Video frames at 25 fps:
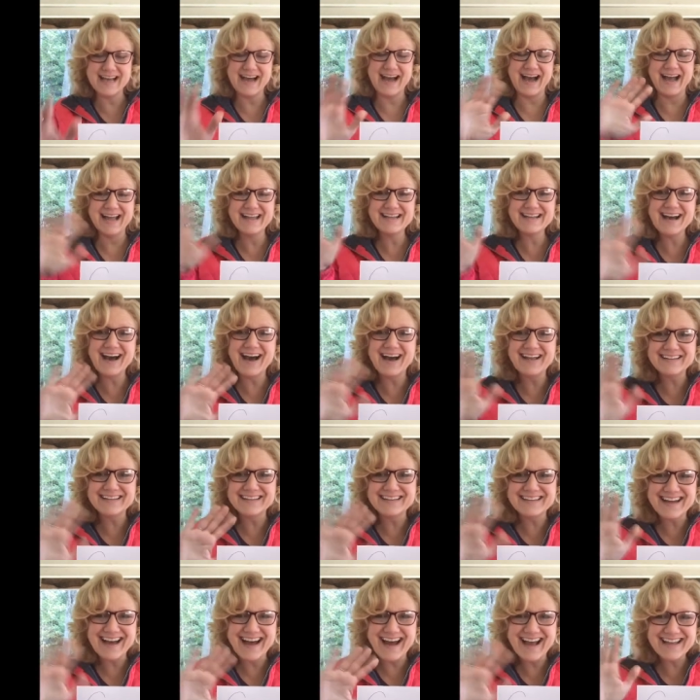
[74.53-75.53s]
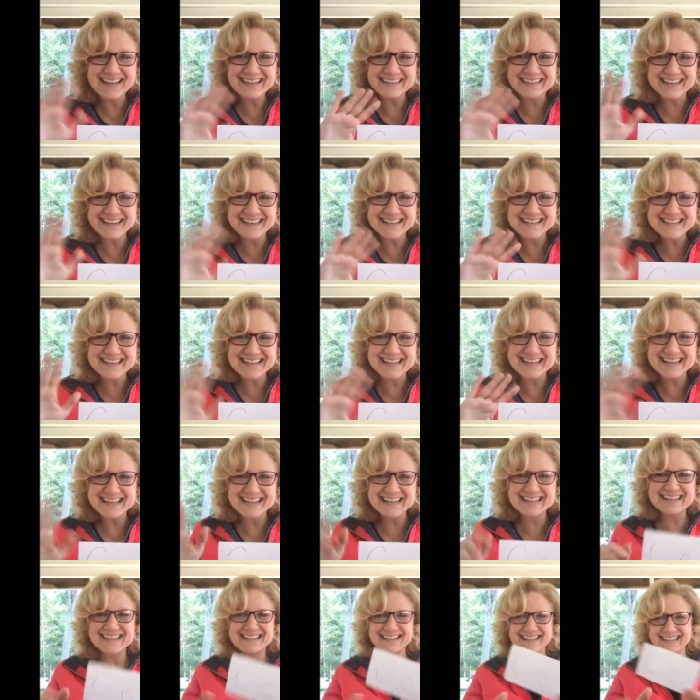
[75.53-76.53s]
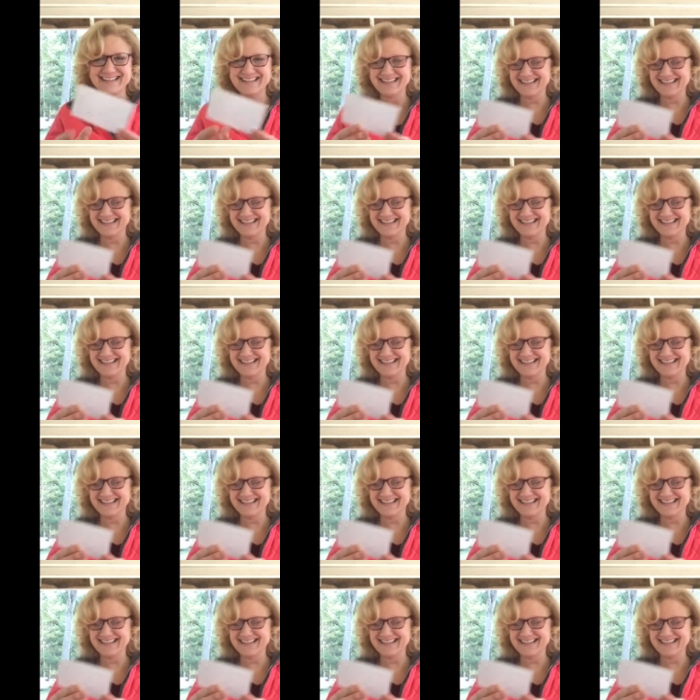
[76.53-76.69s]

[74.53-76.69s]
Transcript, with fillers: Hi, Colin. Hi, Clayton.